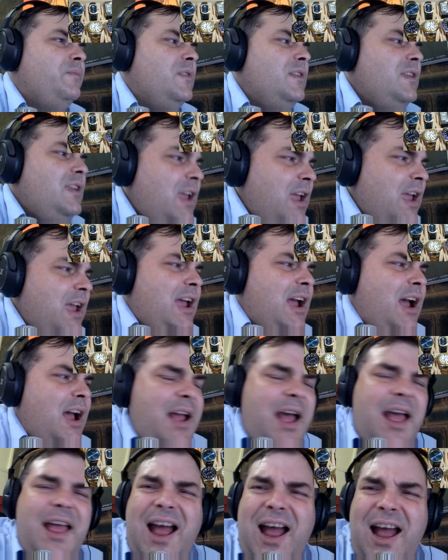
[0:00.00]

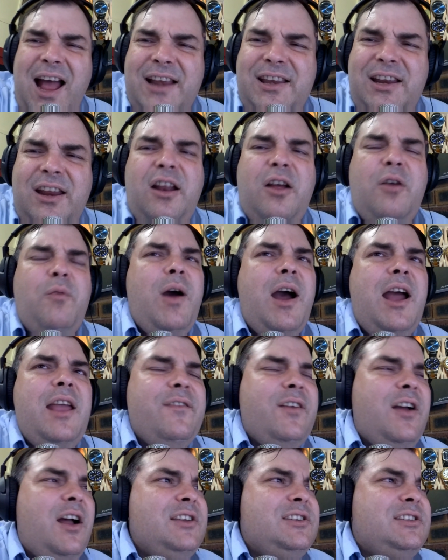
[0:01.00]
Yeah, I don't know why
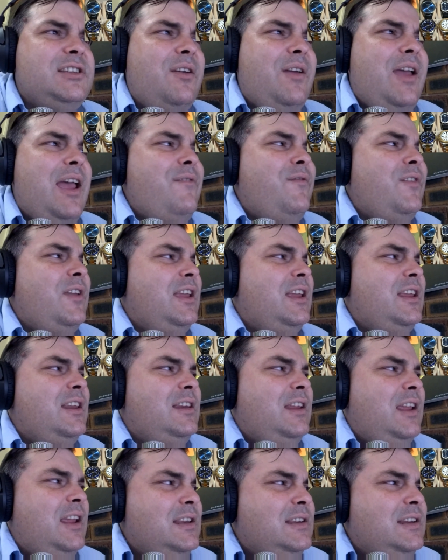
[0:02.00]
you've gone so heavy
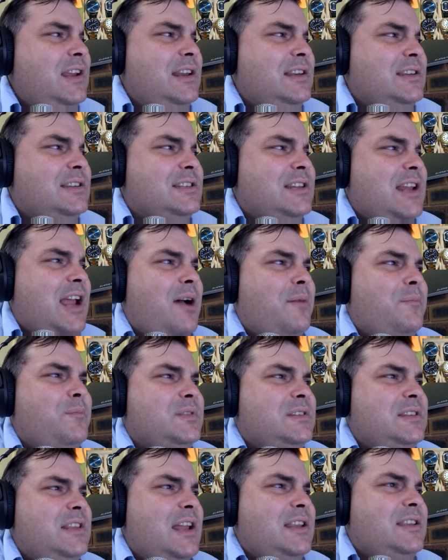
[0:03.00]
in
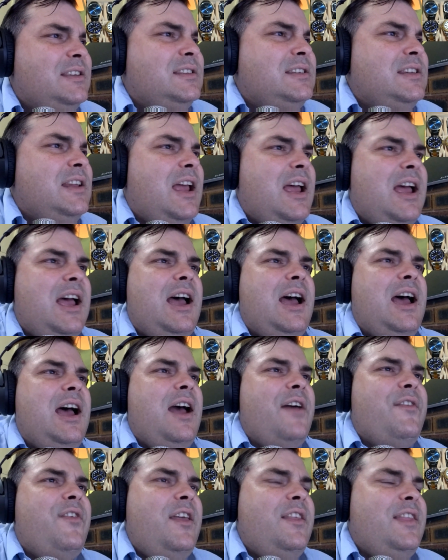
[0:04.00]
subs.
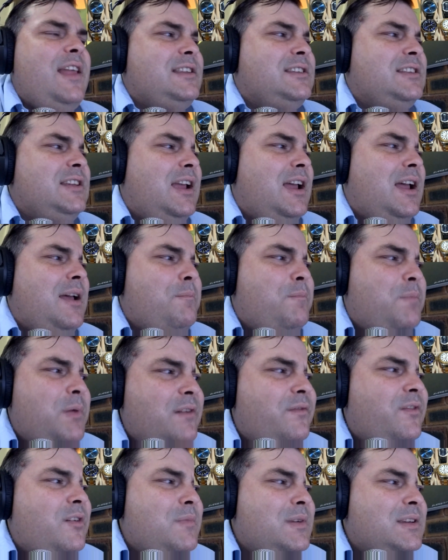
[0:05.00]
I think that's a
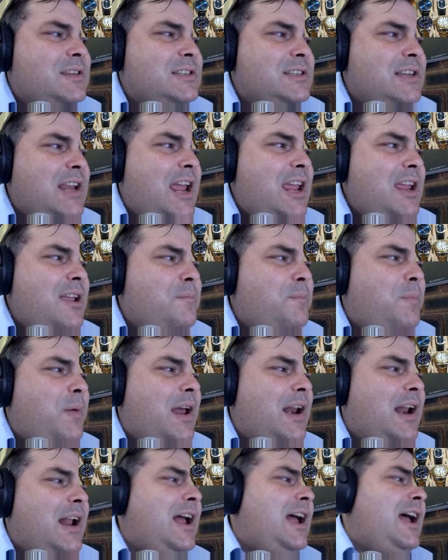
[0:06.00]
bit of a mistake.
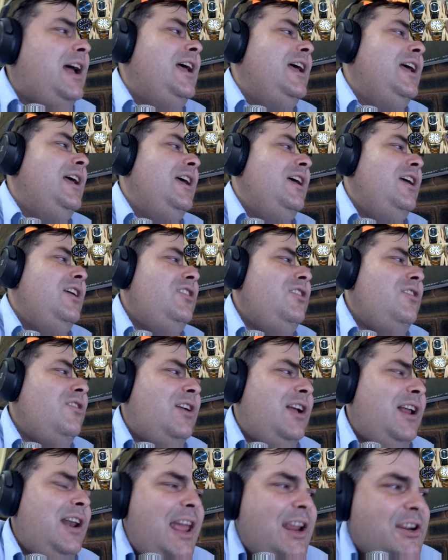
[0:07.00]
But your
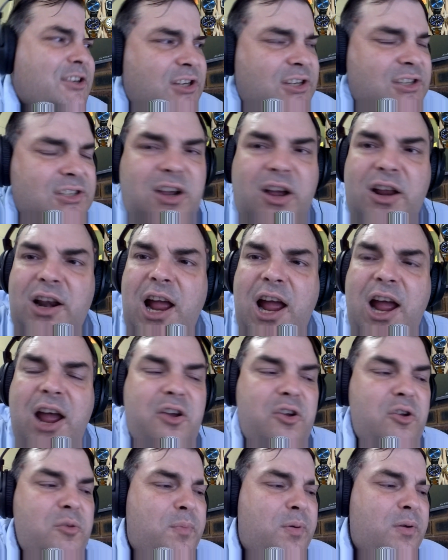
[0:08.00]
collection's got
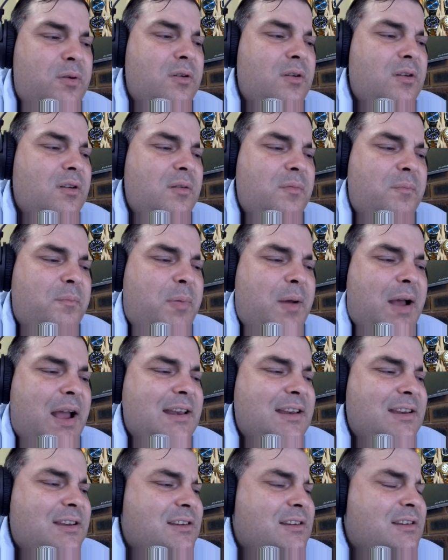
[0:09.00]
hope.
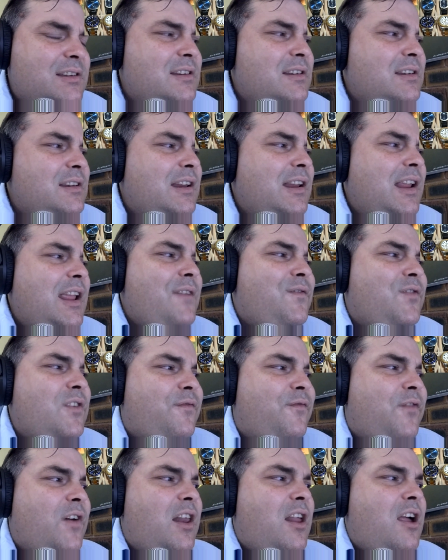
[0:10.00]
But if you
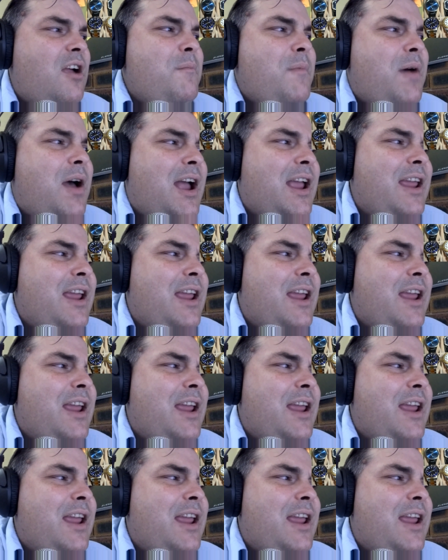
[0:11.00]
follow my